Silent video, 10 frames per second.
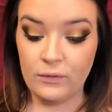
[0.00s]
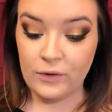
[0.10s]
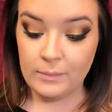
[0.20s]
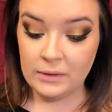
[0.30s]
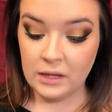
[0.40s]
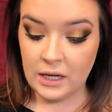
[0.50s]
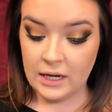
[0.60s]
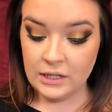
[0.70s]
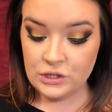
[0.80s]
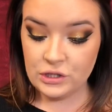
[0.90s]
For
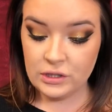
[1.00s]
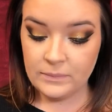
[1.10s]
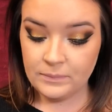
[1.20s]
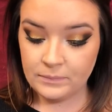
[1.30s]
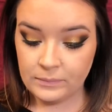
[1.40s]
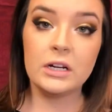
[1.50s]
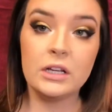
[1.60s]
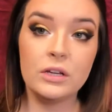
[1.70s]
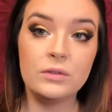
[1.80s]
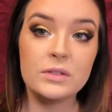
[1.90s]
blush, I'm gonna
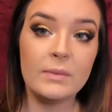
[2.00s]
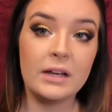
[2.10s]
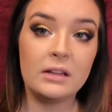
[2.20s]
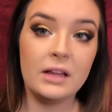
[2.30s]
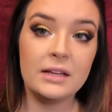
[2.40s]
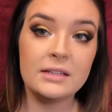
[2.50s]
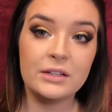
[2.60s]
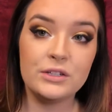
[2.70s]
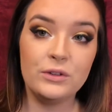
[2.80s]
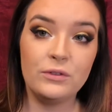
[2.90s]
use my
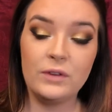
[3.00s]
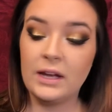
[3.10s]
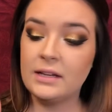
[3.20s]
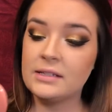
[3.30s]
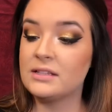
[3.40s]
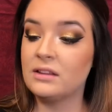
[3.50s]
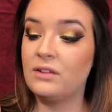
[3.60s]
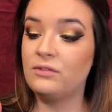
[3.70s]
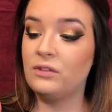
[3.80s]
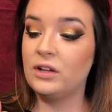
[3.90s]
classic Too Faced
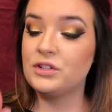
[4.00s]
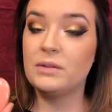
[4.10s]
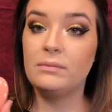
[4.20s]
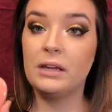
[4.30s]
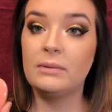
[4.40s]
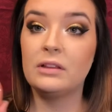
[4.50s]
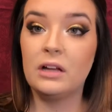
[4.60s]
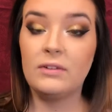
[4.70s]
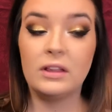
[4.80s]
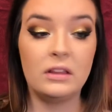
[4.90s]
Love Flush in Baby
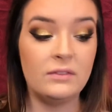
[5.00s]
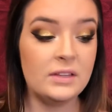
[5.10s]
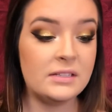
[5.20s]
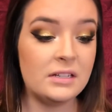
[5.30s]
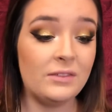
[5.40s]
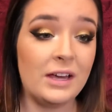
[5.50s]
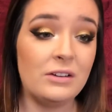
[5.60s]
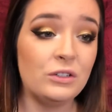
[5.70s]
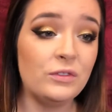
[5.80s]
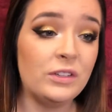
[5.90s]
Love. I love this stuff. I
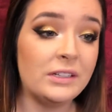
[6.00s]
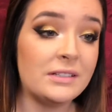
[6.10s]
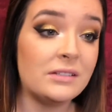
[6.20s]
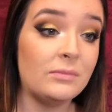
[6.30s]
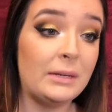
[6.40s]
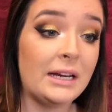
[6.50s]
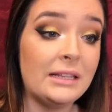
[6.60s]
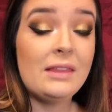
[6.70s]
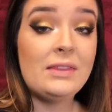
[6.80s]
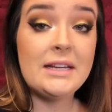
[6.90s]
don't know if you can still buy
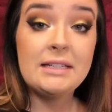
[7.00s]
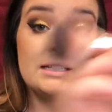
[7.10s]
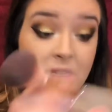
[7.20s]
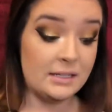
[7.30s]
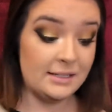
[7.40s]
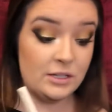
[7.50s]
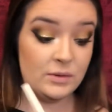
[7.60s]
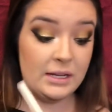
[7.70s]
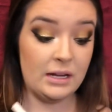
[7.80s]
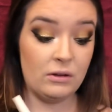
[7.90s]
it. They
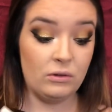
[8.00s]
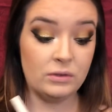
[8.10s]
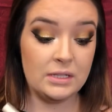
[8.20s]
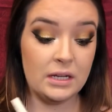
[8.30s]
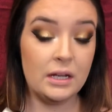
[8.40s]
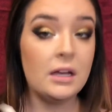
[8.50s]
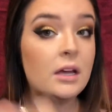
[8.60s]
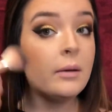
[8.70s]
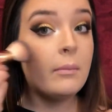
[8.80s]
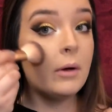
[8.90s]
discontinued it at Ulta,
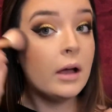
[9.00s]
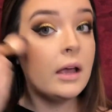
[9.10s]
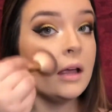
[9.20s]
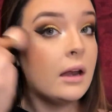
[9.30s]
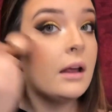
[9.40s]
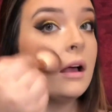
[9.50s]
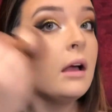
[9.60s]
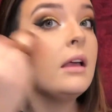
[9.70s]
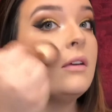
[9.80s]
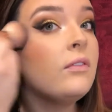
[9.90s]
but
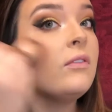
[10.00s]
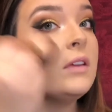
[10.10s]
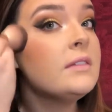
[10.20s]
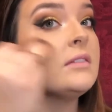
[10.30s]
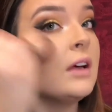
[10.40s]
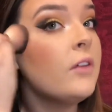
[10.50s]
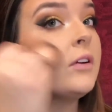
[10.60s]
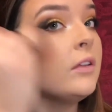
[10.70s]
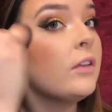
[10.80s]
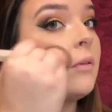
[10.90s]
if they still have
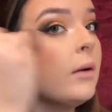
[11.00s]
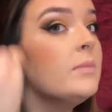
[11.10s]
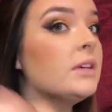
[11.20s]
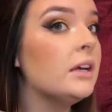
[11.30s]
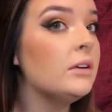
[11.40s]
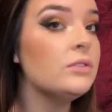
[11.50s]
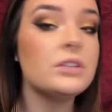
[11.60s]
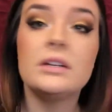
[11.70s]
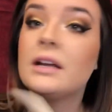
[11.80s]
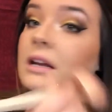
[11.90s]
it on their website, you
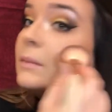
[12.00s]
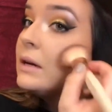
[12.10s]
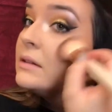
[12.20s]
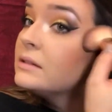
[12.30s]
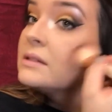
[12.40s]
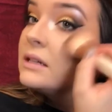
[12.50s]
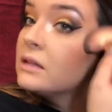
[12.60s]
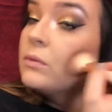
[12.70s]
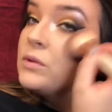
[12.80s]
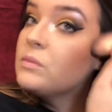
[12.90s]
should get it because it's like
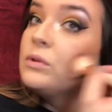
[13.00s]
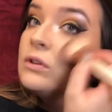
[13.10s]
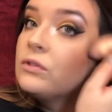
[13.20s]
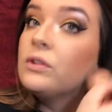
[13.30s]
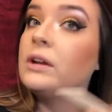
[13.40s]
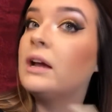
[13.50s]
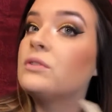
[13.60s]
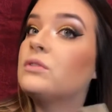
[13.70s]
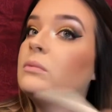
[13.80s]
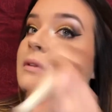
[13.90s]
the most beautiful
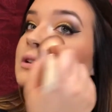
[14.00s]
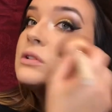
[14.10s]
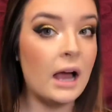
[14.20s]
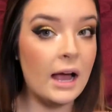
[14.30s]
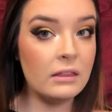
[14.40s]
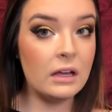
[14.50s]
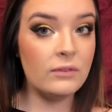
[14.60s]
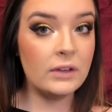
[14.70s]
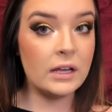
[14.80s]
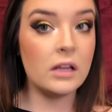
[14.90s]
natural blush. I
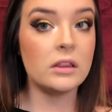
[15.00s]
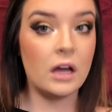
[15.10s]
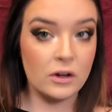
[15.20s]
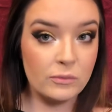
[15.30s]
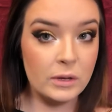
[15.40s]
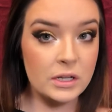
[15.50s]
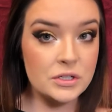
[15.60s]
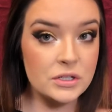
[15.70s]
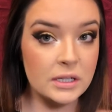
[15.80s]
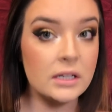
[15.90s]
love like a lot of
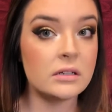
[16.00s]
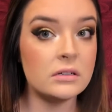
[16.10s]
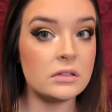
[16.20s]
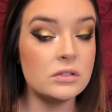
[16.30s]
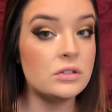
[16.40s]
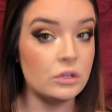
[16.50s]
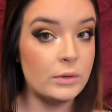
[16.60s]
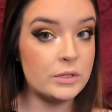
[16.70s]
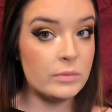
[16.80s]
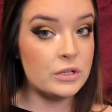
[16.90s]
blush, like it's too
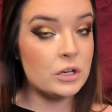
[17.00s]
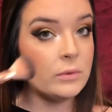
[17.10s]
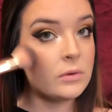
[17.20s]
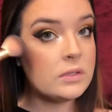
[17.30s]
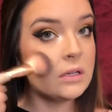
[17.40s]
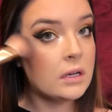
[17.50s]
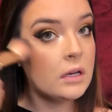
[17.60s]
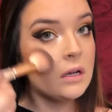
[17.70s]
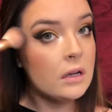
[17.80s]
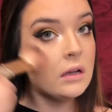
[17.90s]
much blush almost.
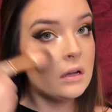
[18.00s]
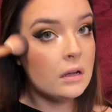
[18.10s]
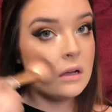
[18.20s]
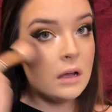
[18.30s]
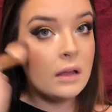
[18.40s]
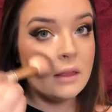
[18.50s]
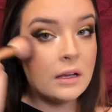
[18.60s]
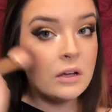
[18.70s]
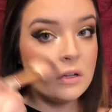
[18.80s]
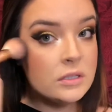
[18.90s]
I like
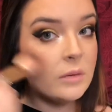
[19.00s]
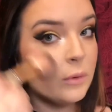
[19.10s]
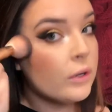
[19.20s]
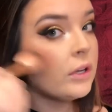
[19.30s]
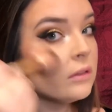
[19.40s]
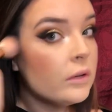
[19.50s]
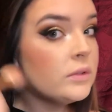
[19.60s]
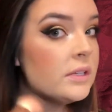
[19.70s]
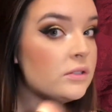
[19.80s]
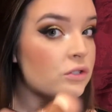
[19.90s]
a good
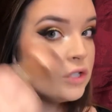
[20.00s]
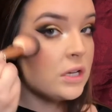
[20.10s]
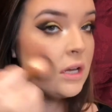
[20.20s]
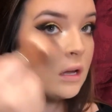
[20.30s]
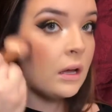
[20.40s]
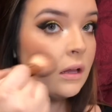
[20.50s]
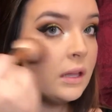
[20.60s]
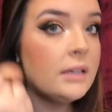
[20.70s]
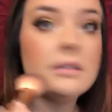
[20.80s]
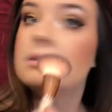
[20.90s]
tuberculosis cheek, I
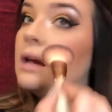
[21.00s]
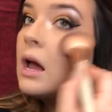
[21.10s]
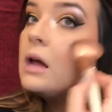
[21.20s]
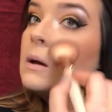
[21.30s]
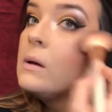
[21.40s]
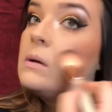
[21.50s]
like to say.